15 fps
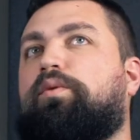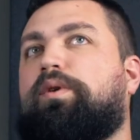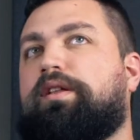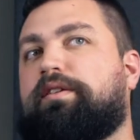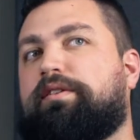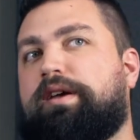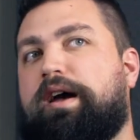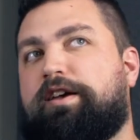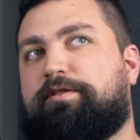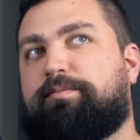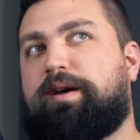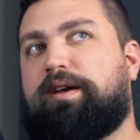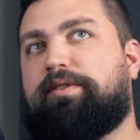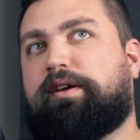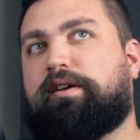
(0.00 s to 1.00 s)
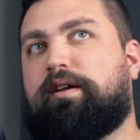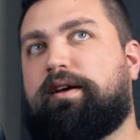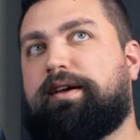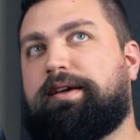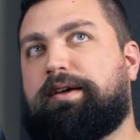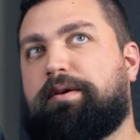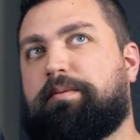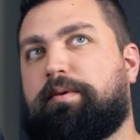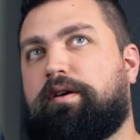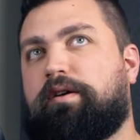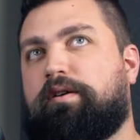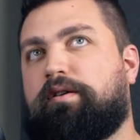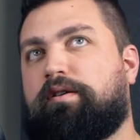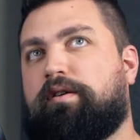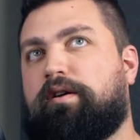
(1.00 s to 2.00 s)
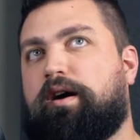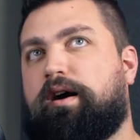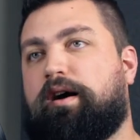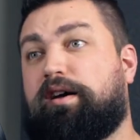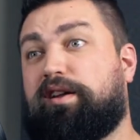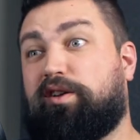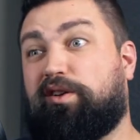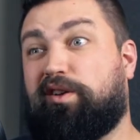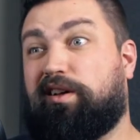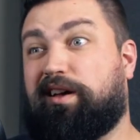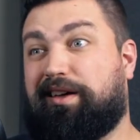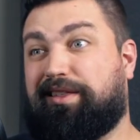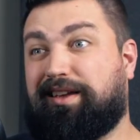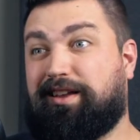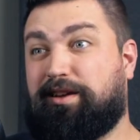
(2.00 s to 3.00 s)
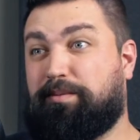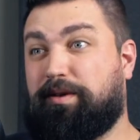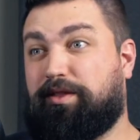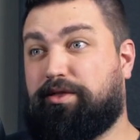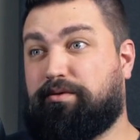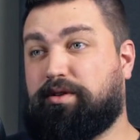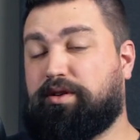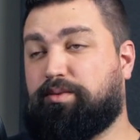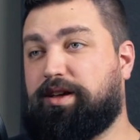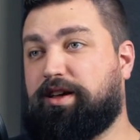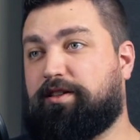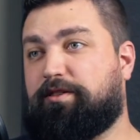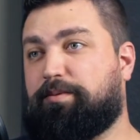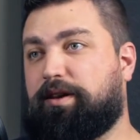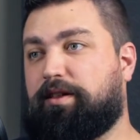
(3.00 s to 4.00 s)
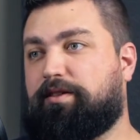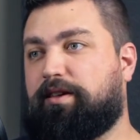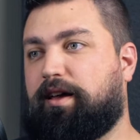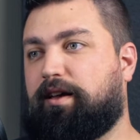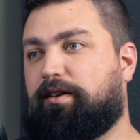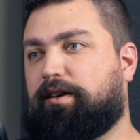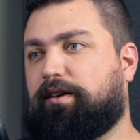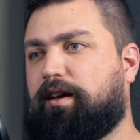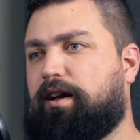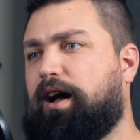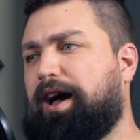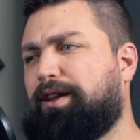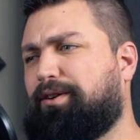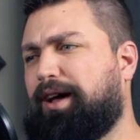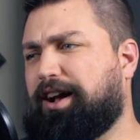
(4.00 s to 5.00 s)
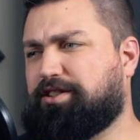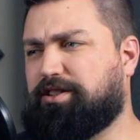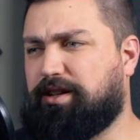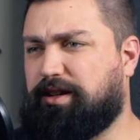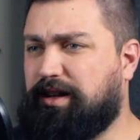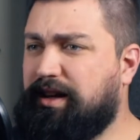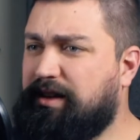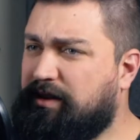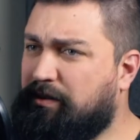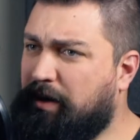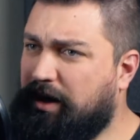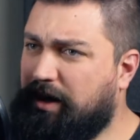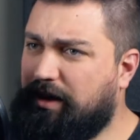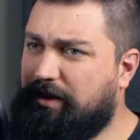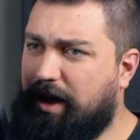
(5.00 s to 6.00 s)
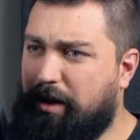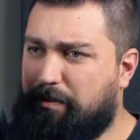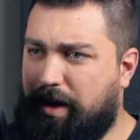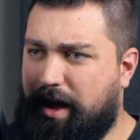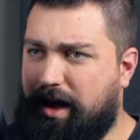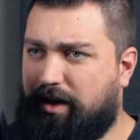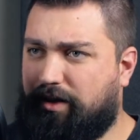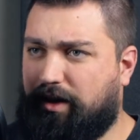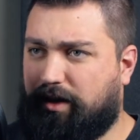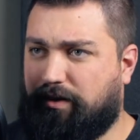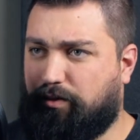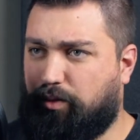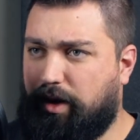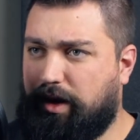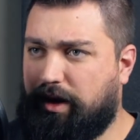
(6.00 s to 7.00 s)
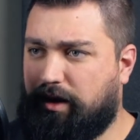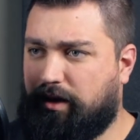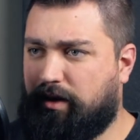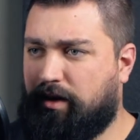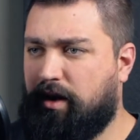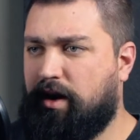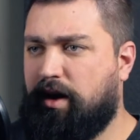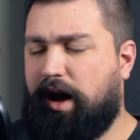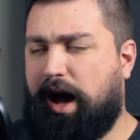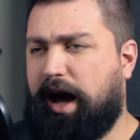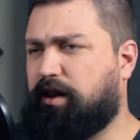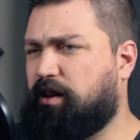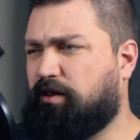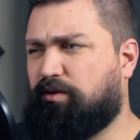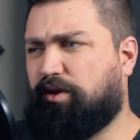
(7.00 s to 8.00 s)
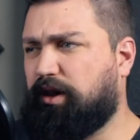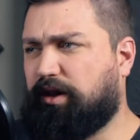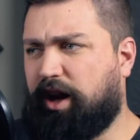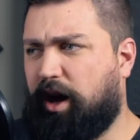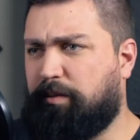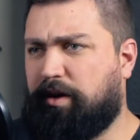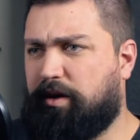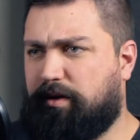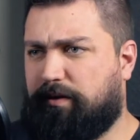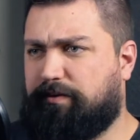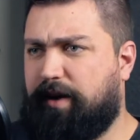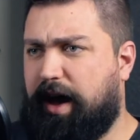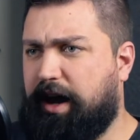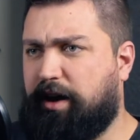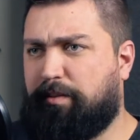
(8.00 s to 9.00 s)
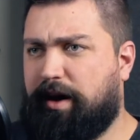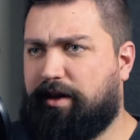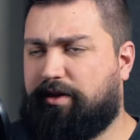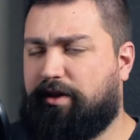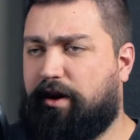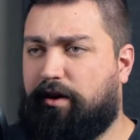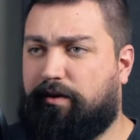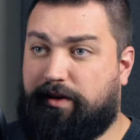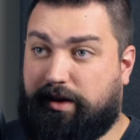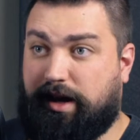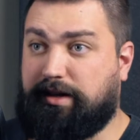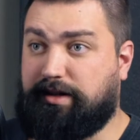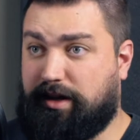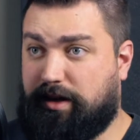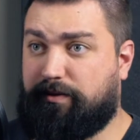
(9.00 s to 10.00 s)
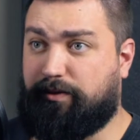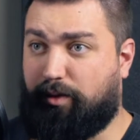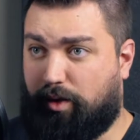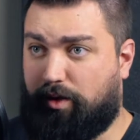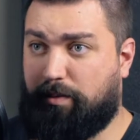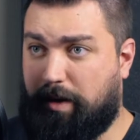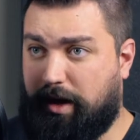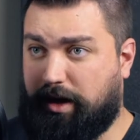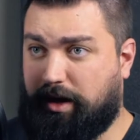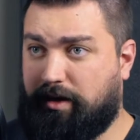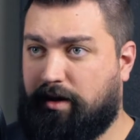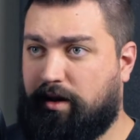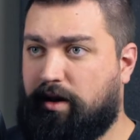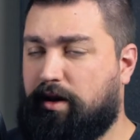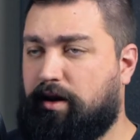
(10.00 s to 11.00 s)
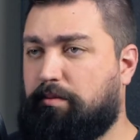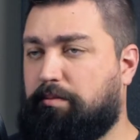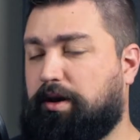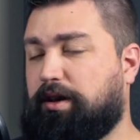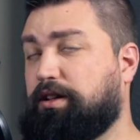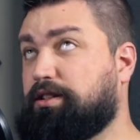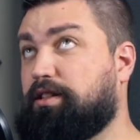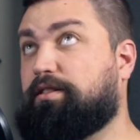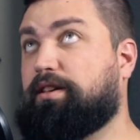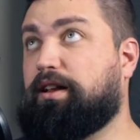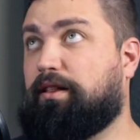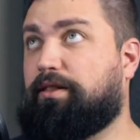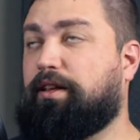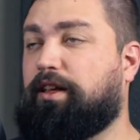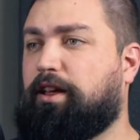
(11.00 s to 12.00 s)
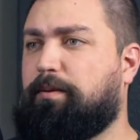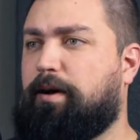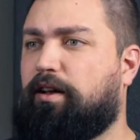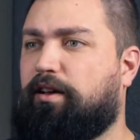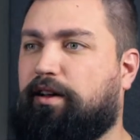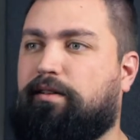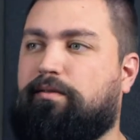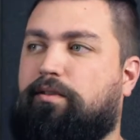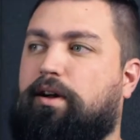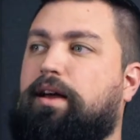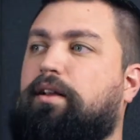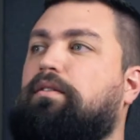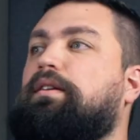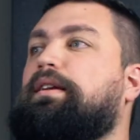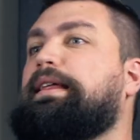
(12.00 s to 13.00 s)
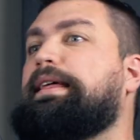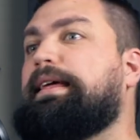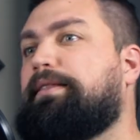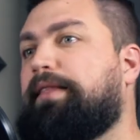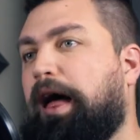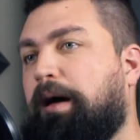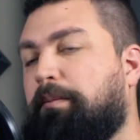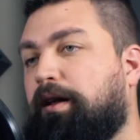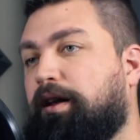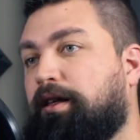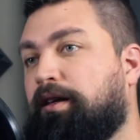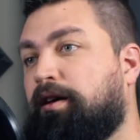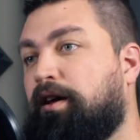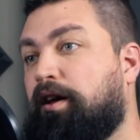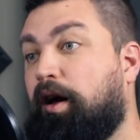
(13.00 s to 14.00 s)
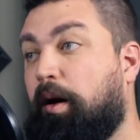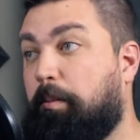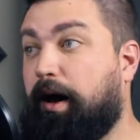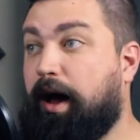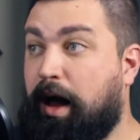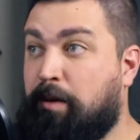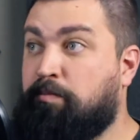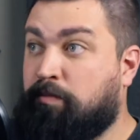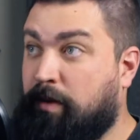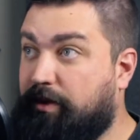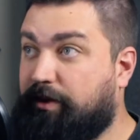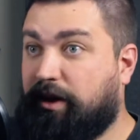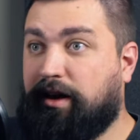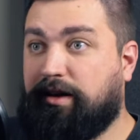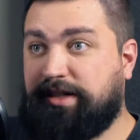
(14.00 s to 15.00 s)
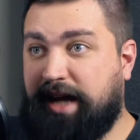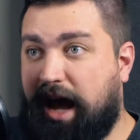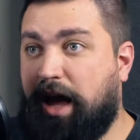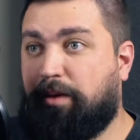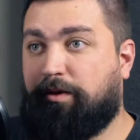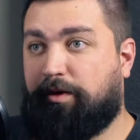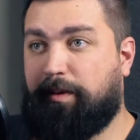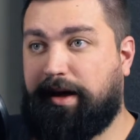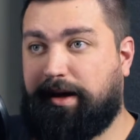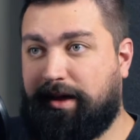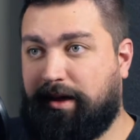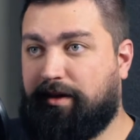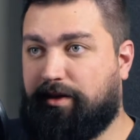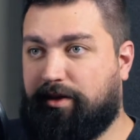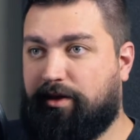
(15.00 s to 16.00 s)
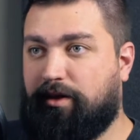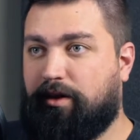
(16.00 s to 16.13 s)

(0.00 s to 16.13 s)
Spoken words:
of these guys made the claim, I think it had been 3 weeks, but he's saying, like, I don't actually need the money that bad, like, of winning. I didn't really come here to find myself. Like, I did it for the money. But he's just kind of thinking about, like, well, I don't need that money, but I'm missing time with my kids.